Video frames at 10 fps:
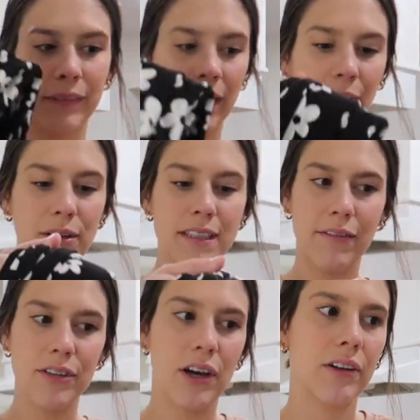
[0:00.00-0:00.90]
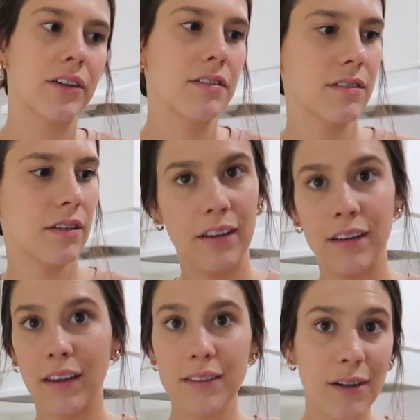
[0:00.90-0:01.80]
they were seven dollars.
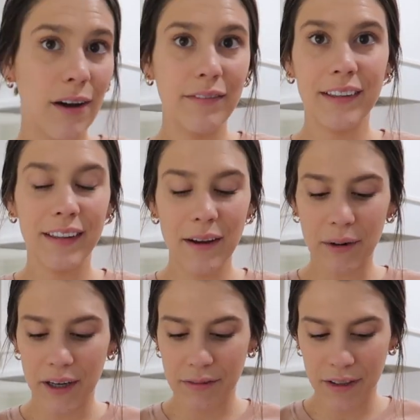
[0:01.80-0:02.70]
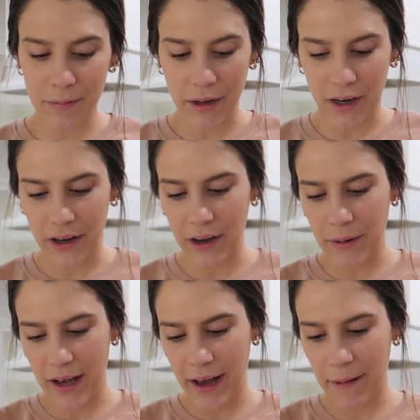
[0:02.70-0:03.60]
So hopefully they work for tomorrow.
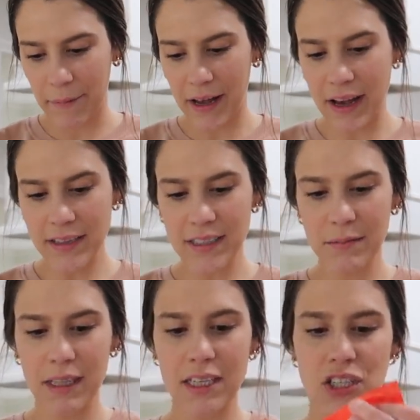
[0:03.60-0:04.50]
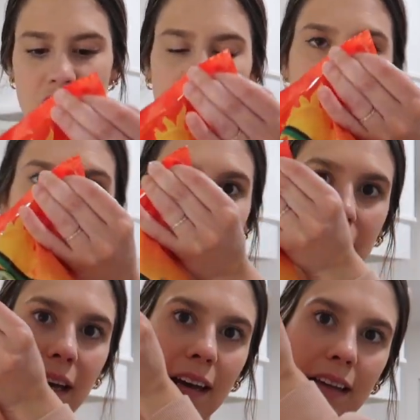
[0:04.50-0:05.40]
Um, I got some of these chips
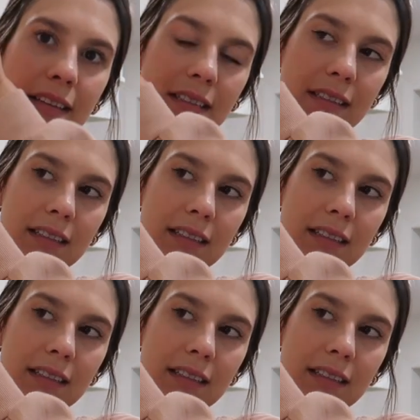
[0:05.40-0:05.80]
because...